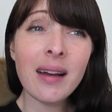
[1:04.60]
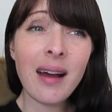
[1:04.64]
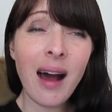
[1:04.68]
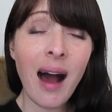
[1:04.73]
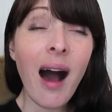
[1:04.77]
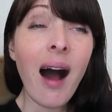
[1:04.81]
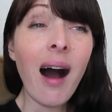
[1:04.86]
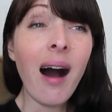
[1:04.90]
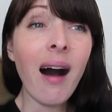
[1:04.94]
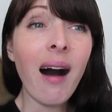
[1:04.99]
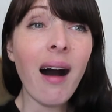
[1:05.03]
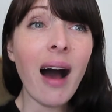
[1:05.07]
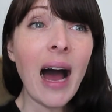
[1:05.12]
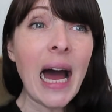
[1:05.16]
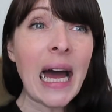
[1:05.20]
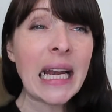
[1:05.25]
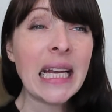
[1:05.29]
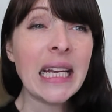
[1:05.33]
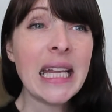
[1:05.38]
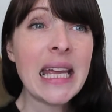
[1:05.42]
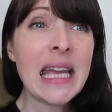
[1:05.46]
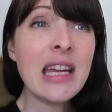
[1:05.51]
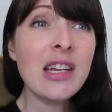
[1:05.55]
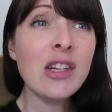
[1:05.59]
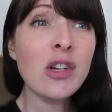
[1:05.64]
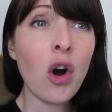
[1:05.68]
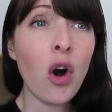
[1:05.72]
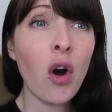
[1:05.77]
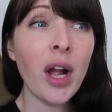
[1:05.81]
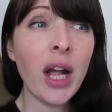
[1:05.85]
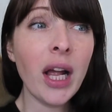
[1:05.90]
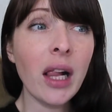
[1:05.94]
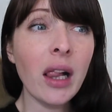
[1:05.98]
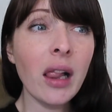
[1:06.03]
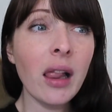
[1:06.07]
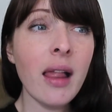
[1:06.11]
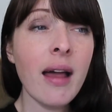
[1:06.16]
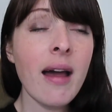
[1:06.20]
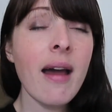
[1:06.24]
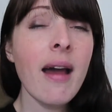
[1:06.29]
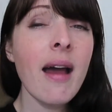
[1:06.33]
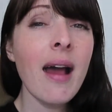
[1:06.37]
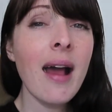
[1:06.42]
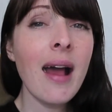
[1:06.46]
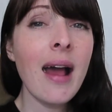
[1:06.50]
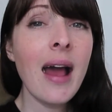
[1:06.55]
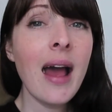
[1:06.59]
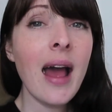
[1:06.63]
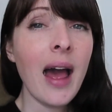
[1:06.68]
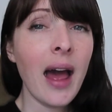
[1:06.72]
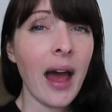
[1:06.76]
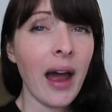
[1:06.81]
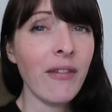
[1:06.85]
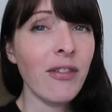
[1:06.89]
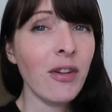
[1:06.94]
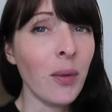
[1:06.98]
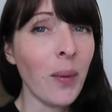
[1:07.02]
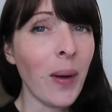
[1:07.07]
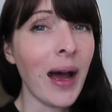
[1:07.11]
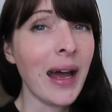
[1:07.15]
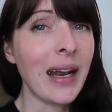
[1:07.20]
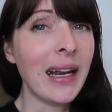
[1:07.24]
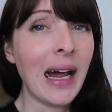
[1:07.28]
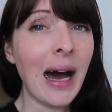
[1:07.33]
car had leaked oil everywhere.